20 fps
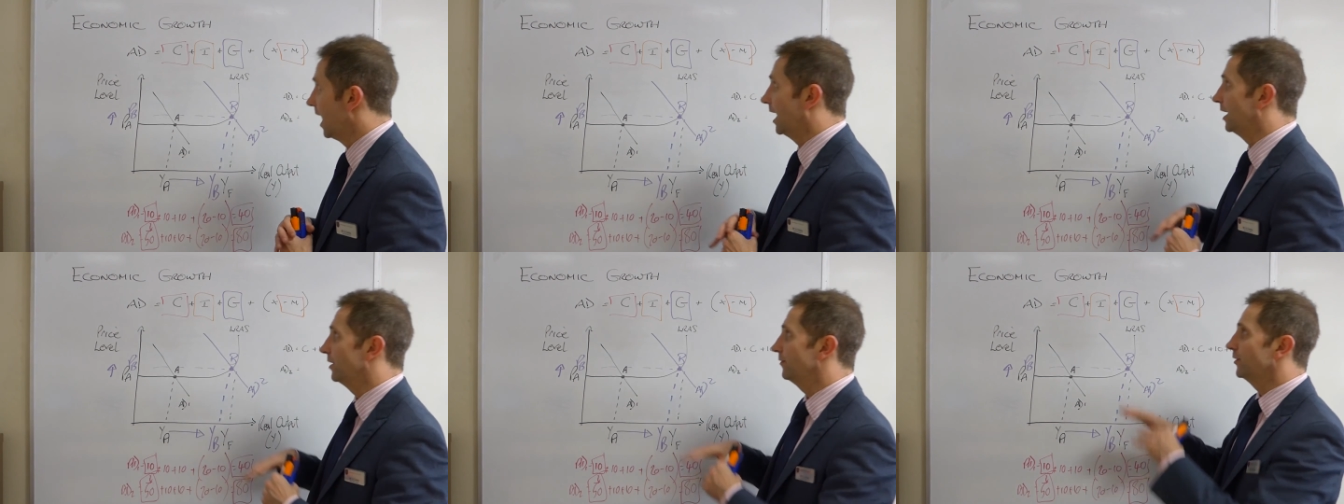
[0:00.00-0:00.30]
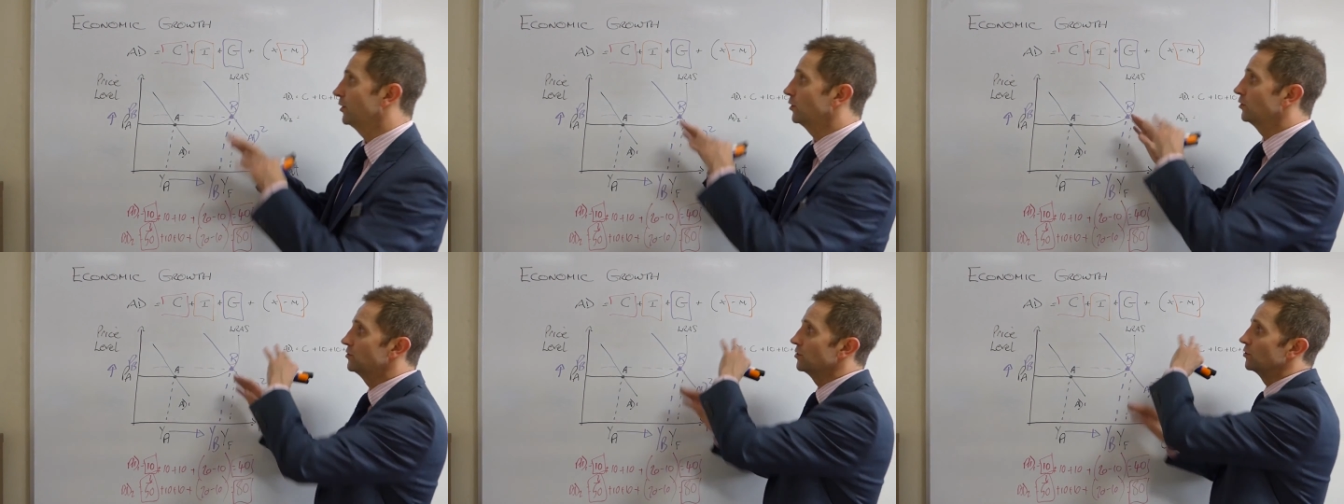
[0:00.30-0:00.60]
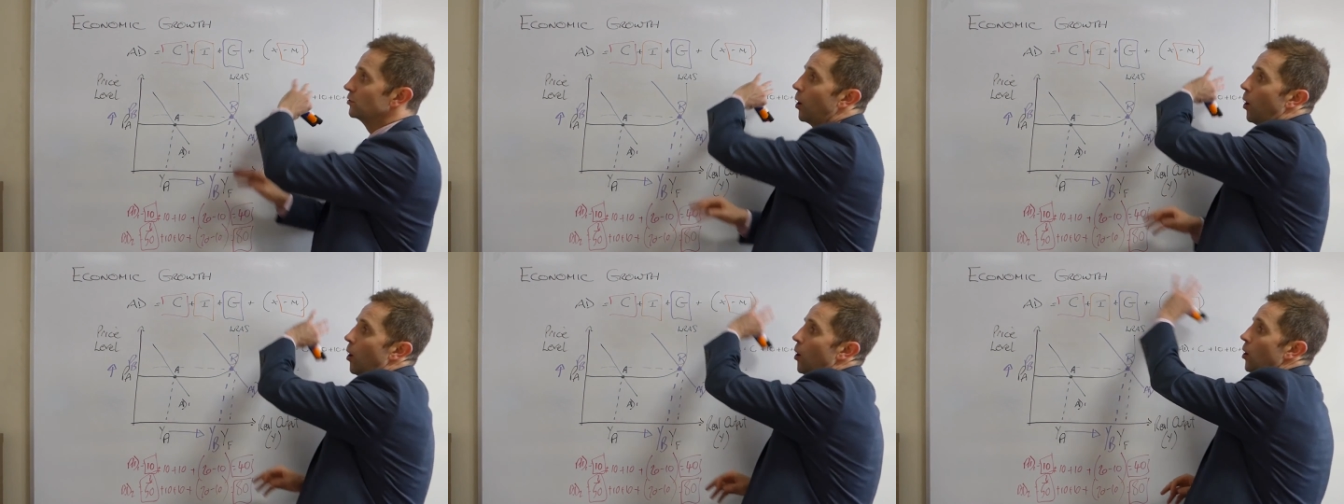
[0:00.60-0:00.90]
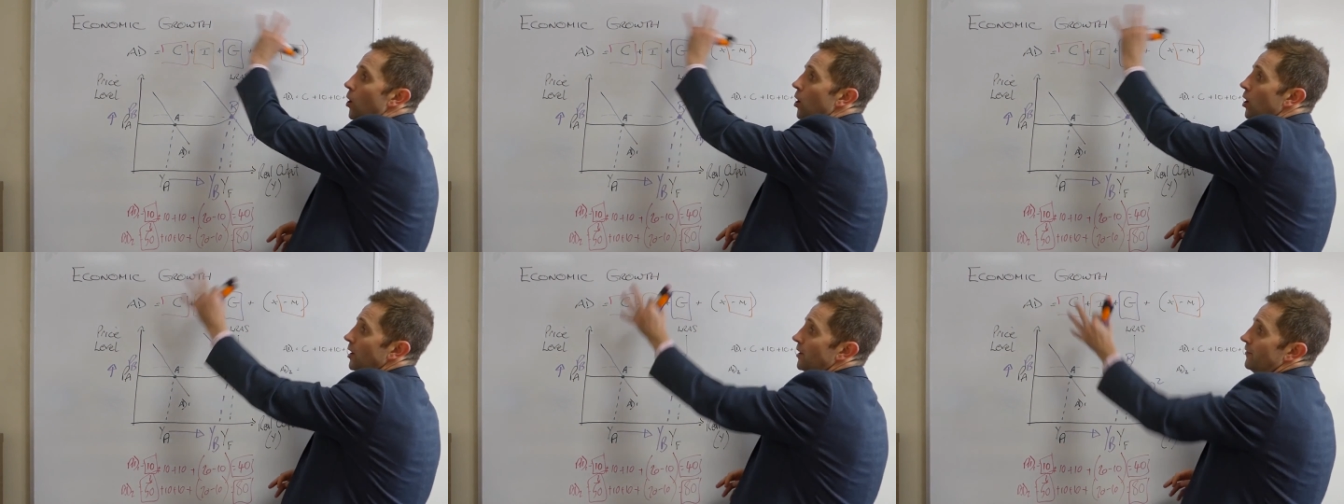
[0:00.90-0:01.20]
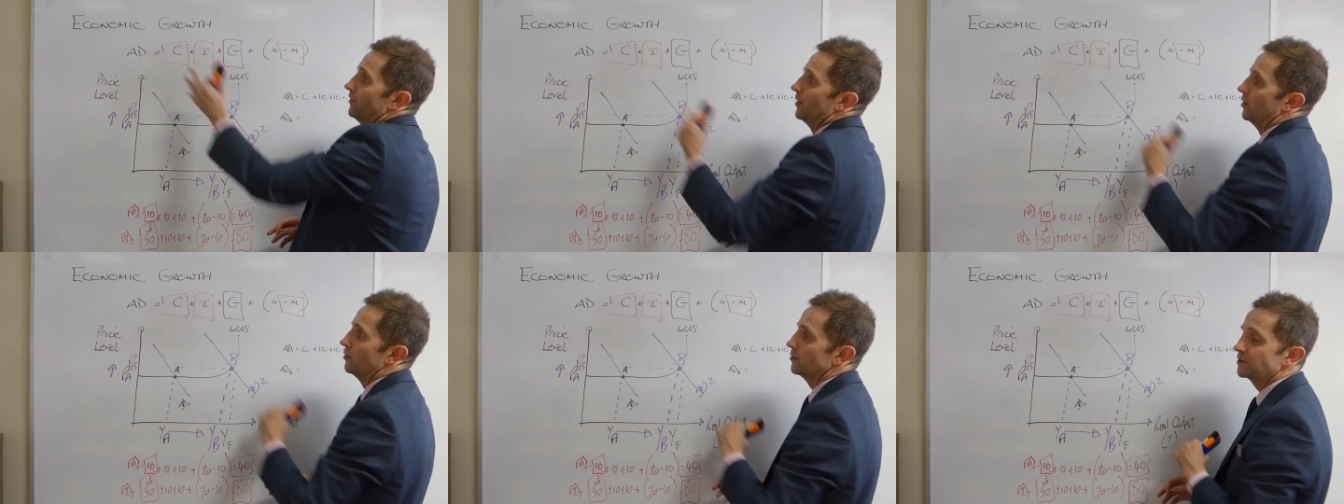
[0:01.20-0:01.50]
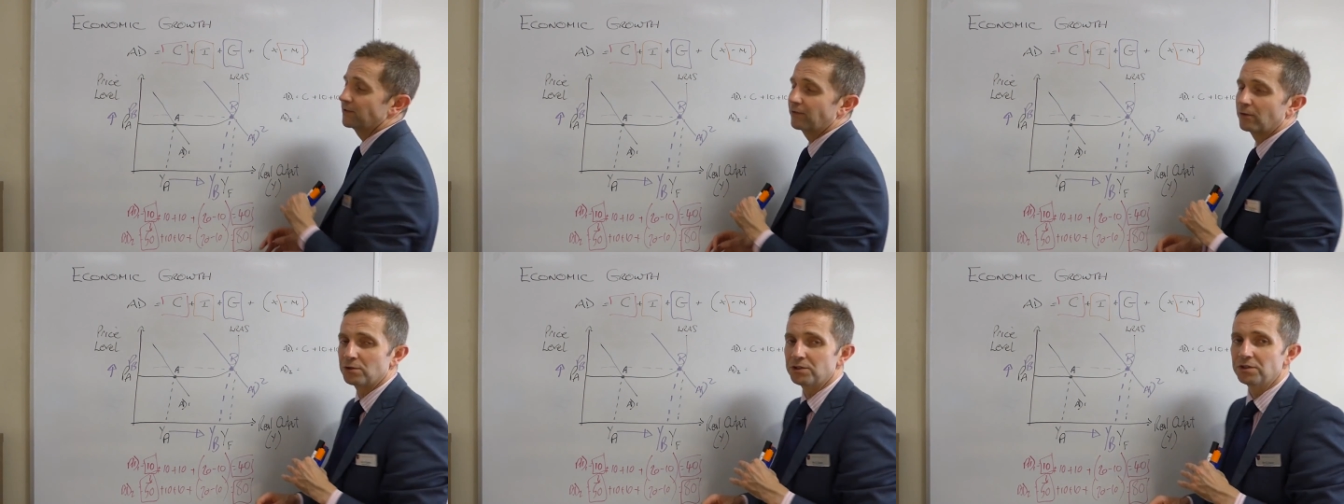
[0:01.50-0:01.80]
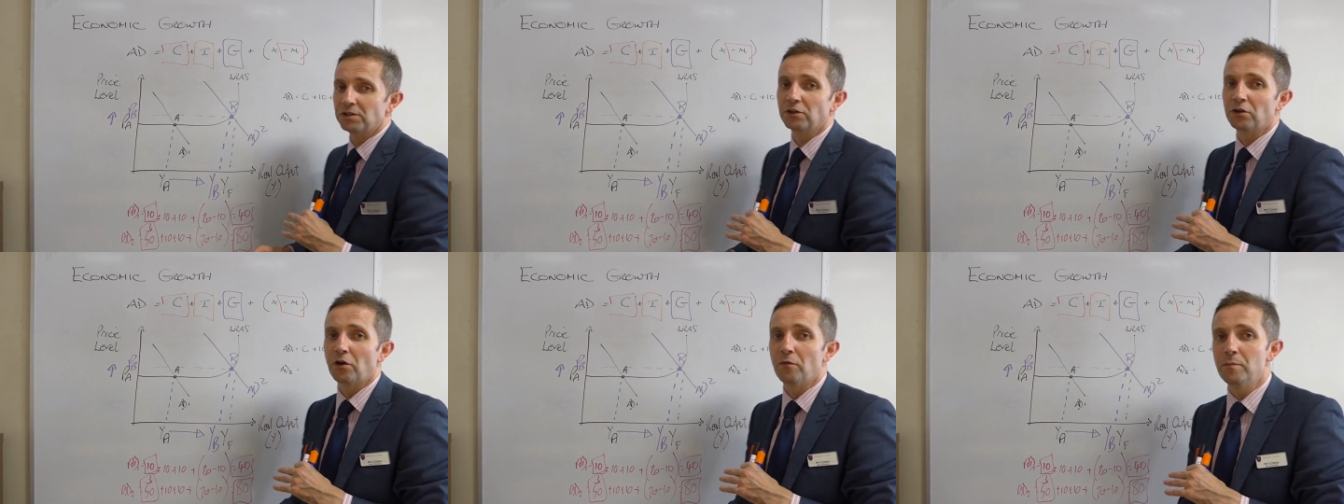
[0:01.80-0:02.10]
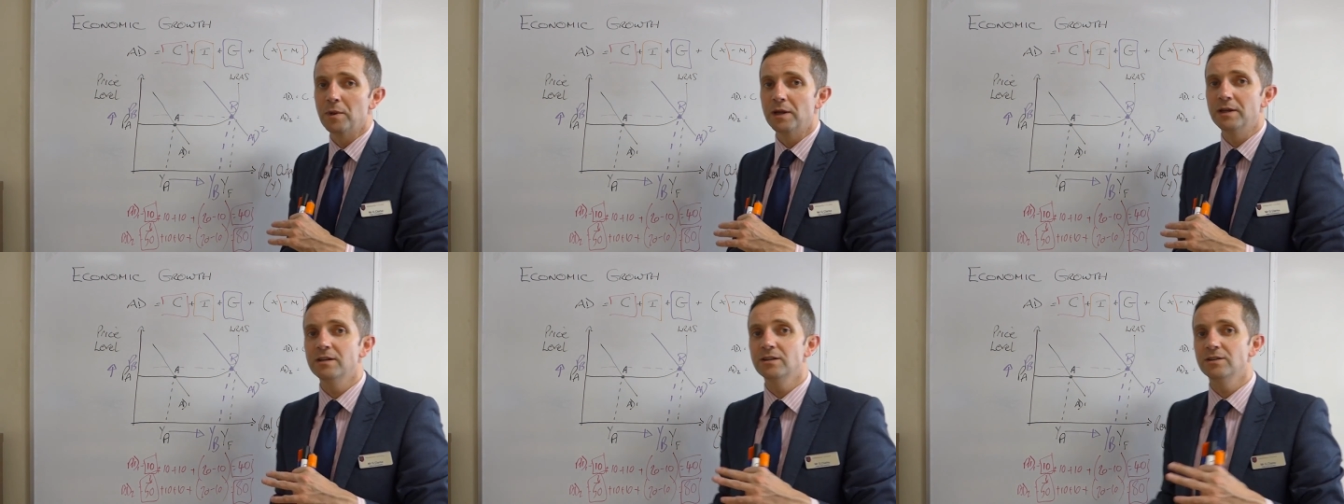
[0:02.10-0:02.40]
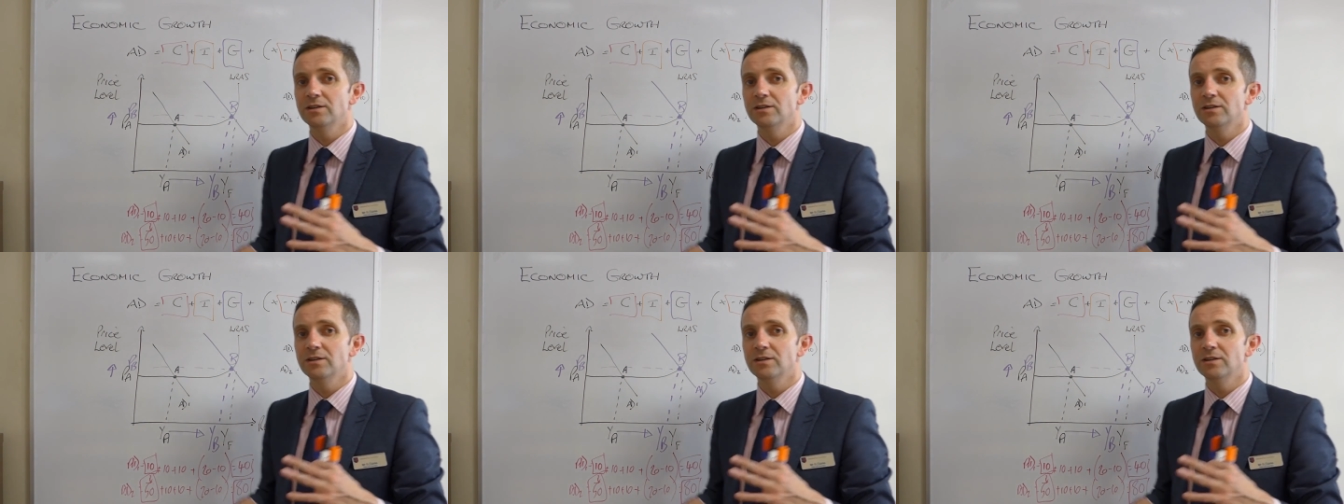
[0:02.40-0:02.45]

And if you could do all of those, of course, the government,